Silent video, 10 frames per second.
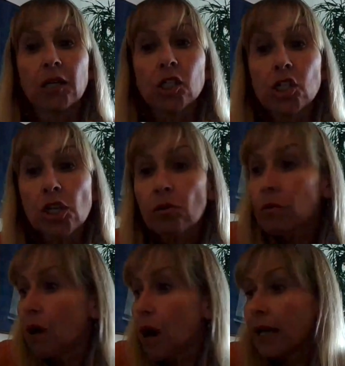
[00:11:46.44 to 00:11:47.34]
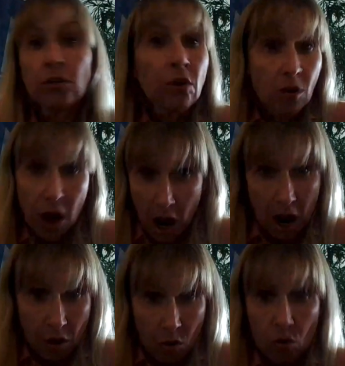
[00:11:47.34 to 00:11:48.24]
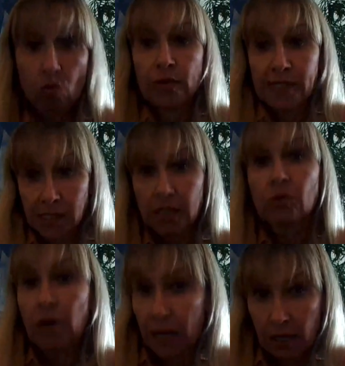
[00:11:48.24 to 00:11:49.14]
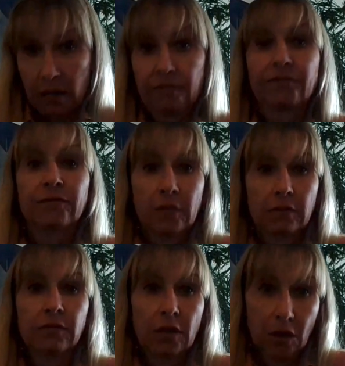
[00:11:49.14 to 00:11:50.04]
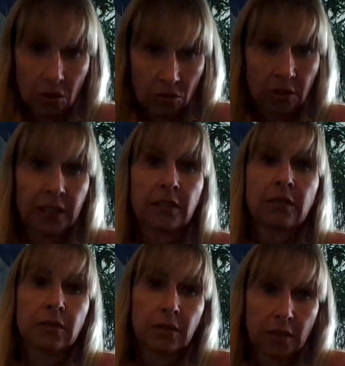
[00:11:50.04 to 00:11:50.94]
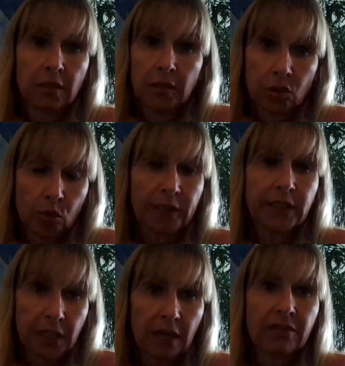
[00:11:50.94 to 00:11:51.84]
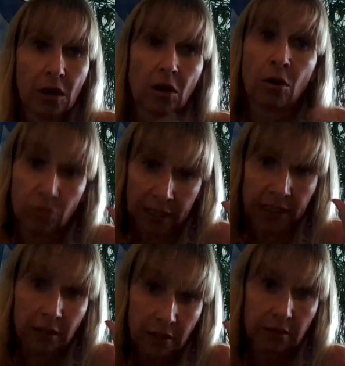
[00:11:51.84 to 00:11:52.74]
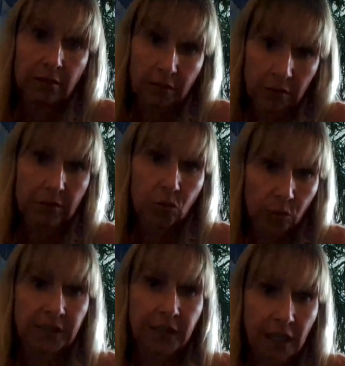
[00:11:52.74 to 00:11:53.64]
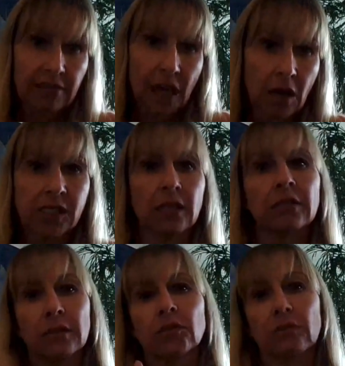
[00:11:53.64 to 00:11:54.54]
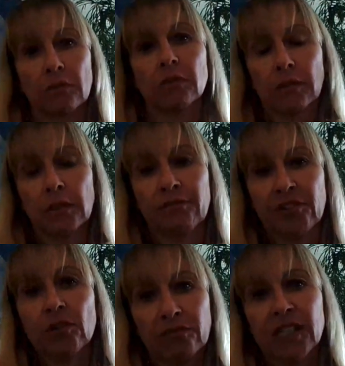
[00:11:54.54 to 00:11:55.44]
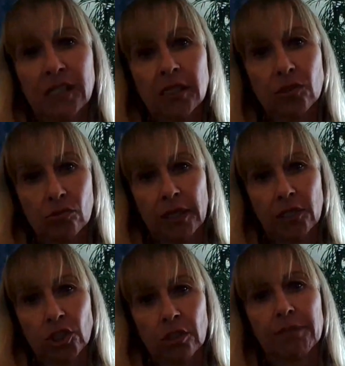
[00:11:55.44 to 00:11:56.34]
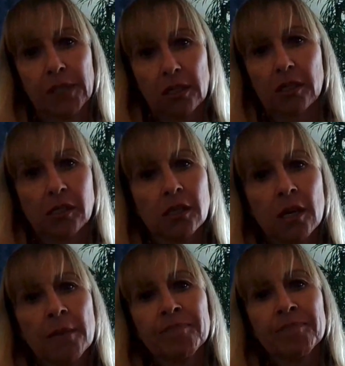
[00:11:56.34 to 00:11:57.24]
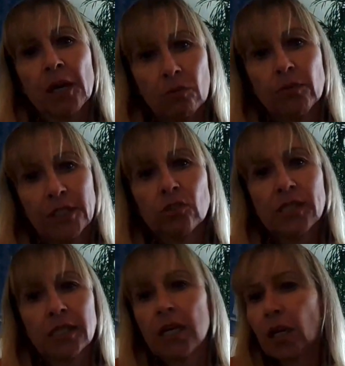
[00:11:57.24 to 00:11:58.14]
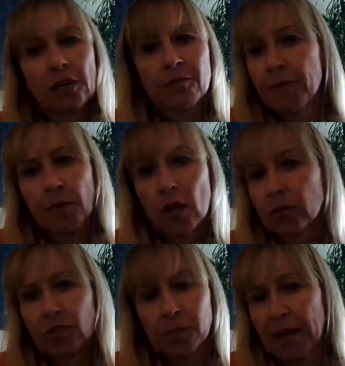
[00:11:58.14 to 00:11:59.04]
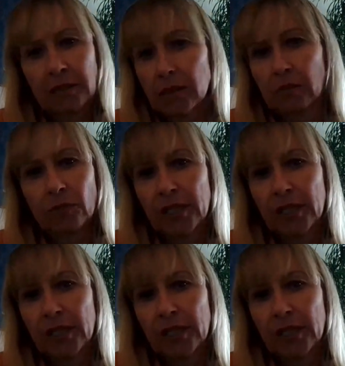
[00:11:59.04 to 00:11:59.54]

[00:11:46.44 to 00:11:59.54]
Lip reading: So I don't know how we still have only 28,000 in view of the situation, because we do see a lot of people not respecting.